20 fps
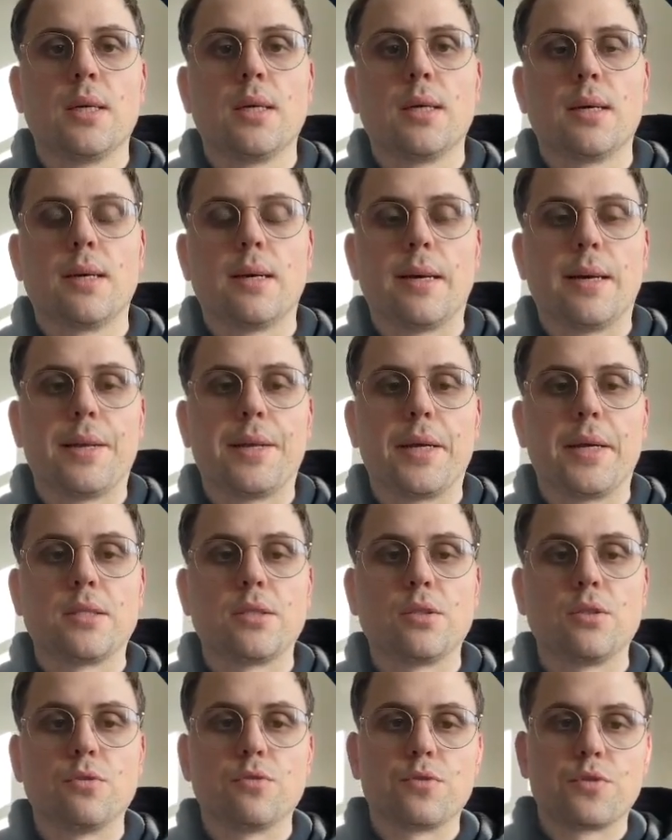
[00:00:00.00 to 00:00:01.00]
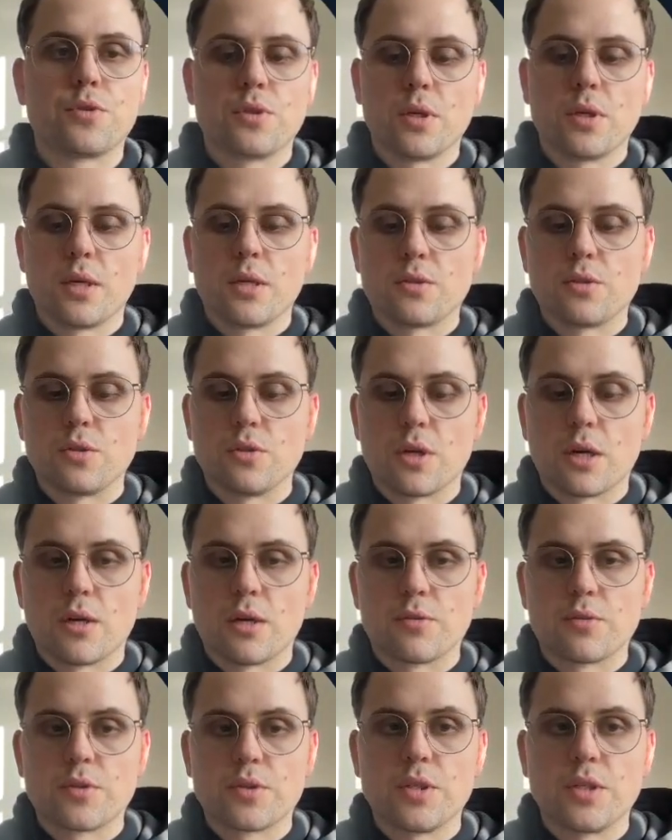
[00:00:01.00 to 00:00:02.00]
and as you
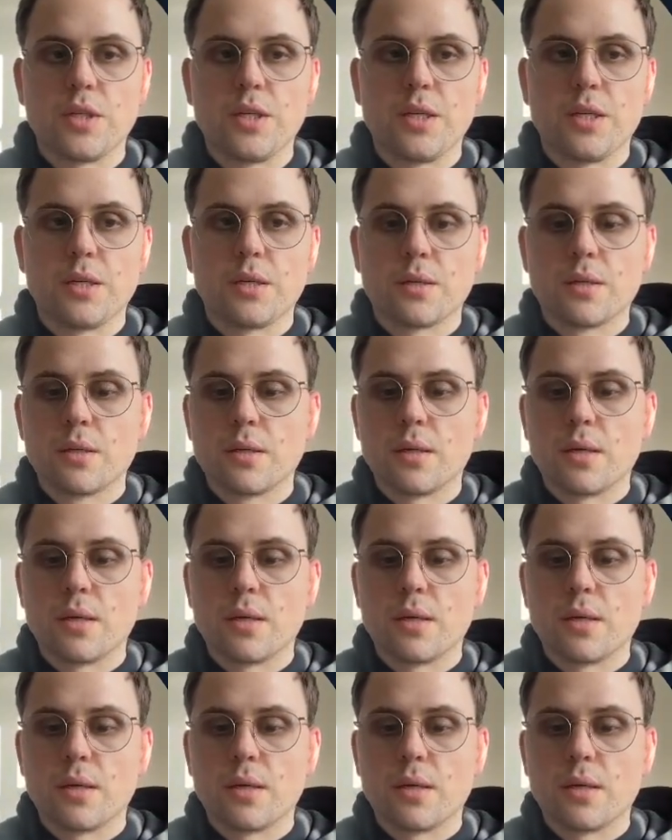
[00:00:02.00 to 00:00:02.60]
have seen,